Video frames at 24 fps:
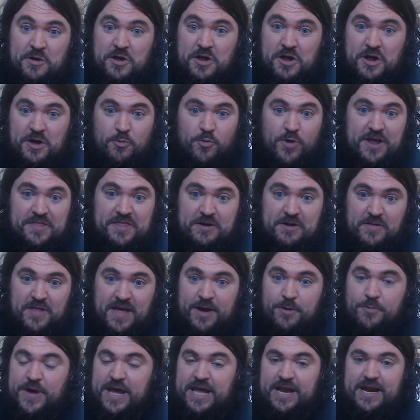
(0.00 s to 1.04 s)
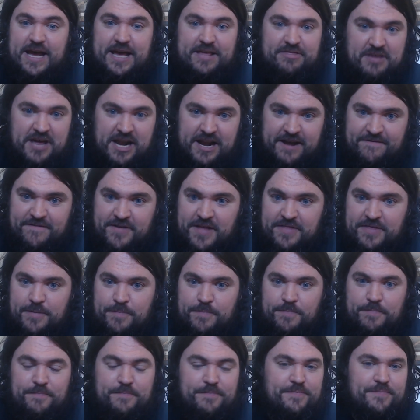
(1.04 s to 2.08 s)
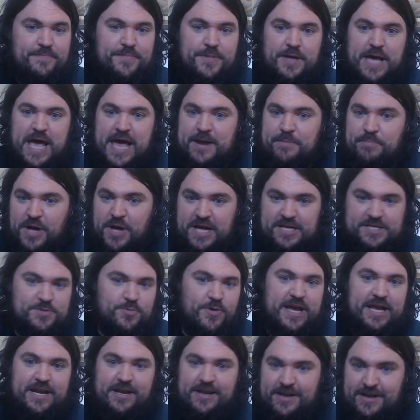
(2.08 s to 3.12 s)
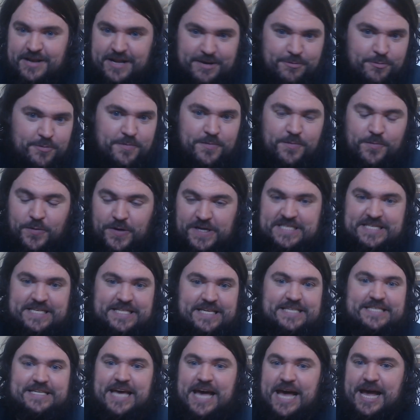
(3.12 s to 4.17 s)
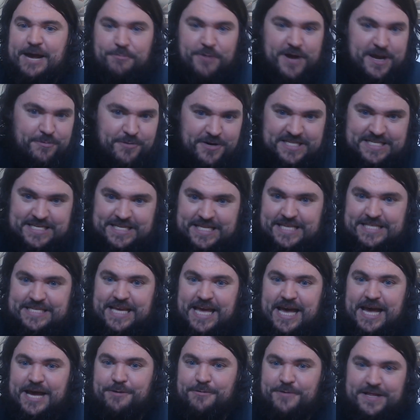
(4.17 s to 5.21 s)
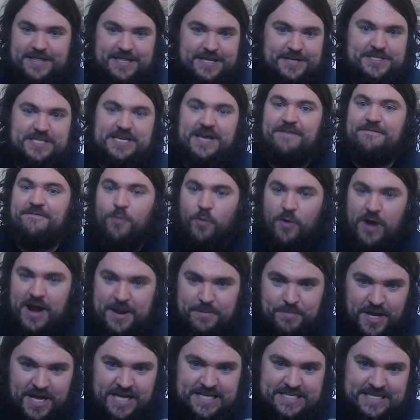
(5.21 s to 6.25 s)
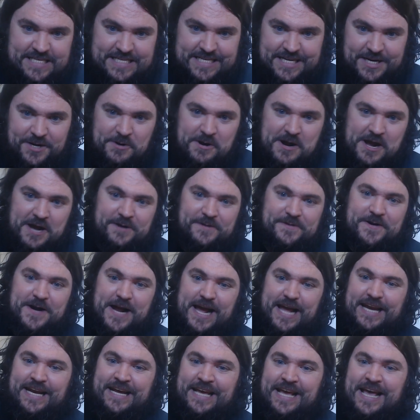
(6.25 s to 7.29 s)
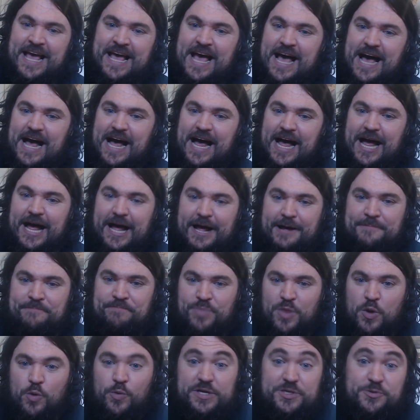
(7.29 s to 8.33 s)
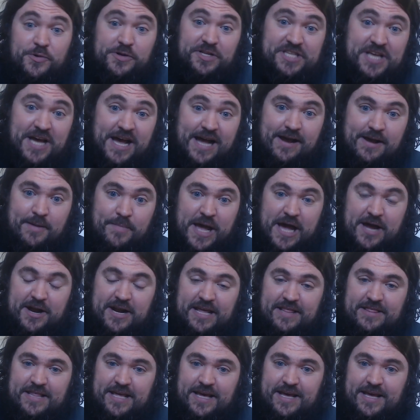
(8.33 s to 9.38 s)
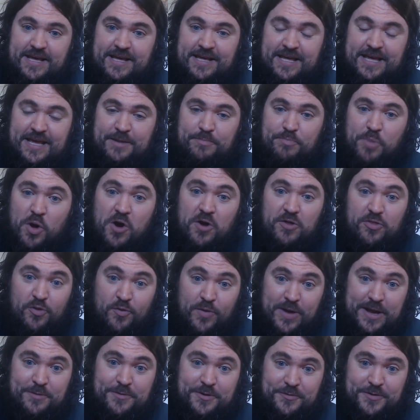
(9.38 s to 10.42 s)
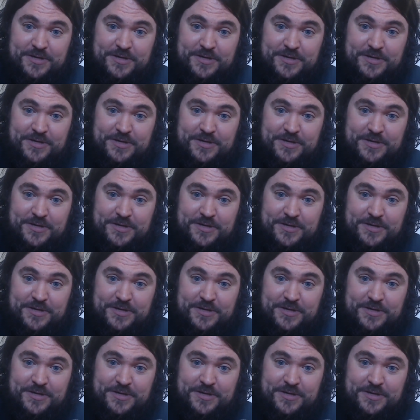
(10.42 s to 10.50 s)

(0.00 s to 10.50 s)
where they're like, wait, I thought I fought the end boss. Wait, what's this guy? Wait, what's this guy? There's like 4 end bosses in a row, right? Which we'll talk about in part 3 when we